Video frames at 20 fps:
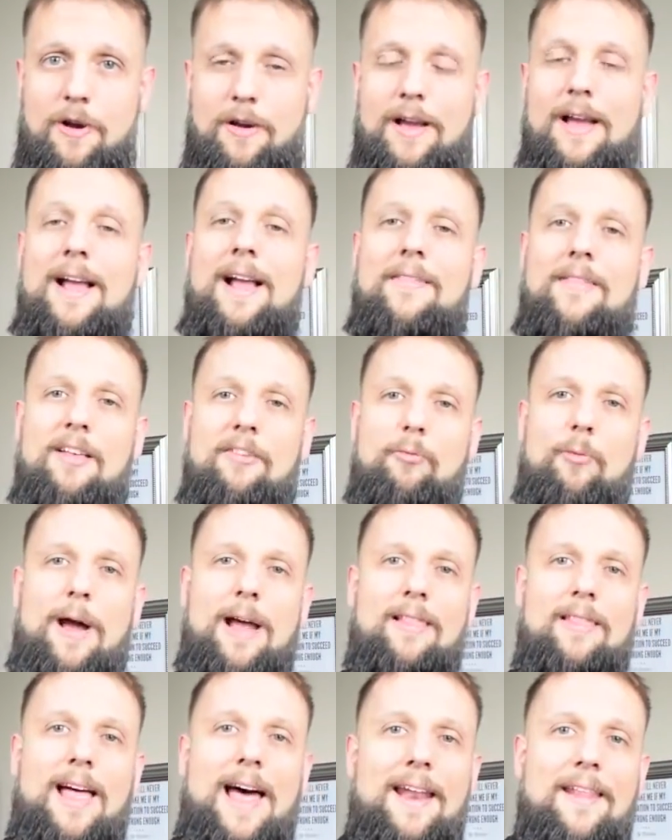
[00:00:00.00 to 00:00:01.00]
And that's
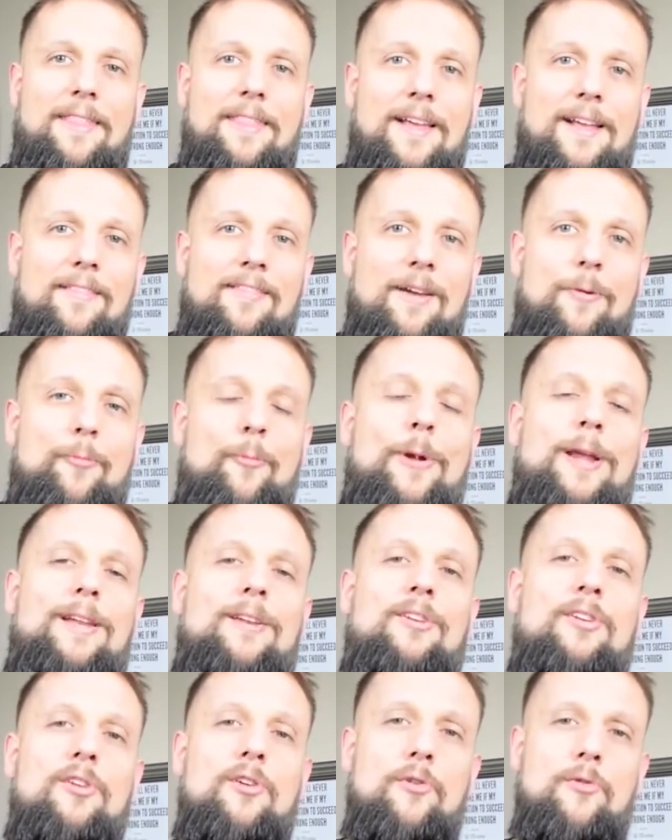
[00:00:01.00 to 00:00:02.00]
why a lot of things that we
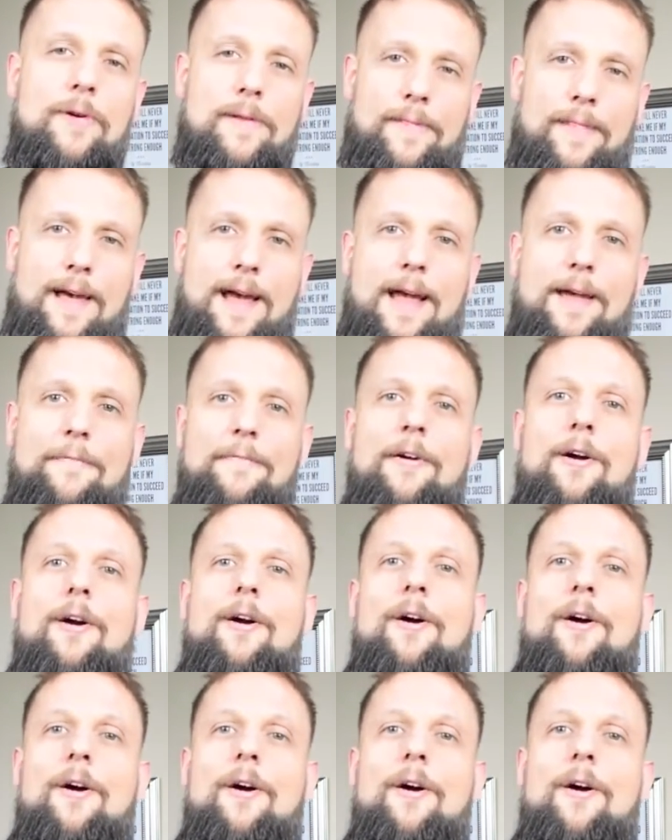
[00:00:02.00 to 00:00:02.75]
do in life